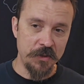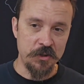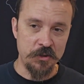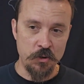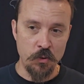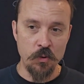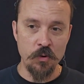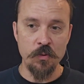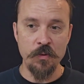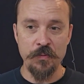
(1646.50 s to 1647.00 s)

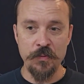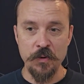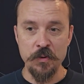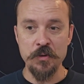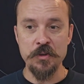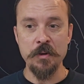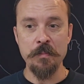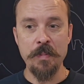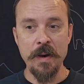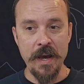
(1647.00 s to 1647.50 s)
Stewart
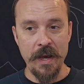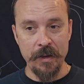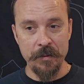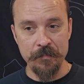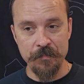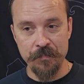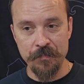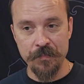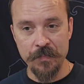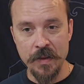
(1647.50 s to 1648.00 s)
refused to pay.
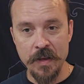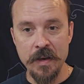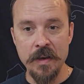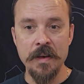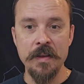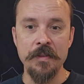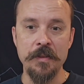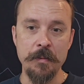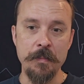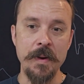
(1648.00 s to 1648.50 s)

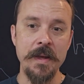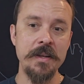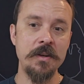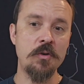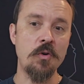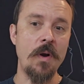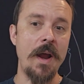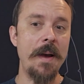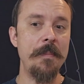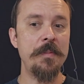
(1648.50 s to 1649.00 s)
The men
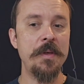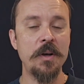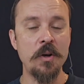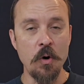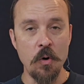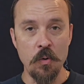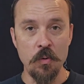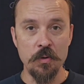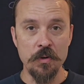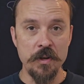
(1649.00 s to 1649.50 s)
grabbed the
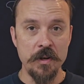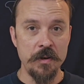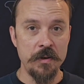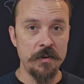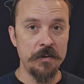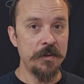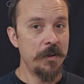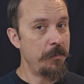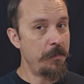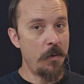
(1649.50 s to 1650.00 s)
gold,
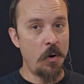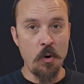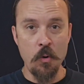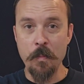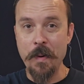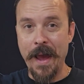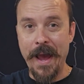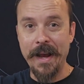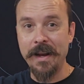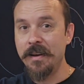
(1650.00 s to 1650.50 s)
the whole
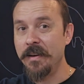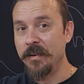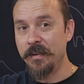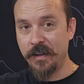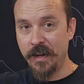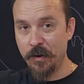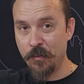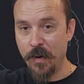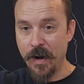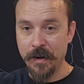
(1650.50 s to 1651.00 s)
bag,
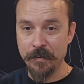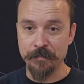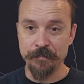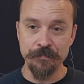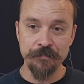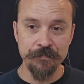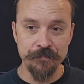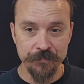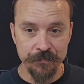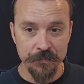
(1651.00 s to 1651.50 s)
and ran.
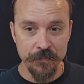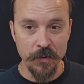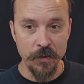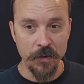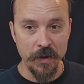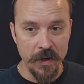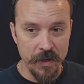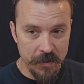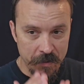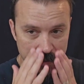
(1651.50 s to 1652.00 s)

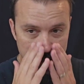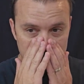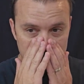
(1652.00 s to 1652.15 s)
Okay?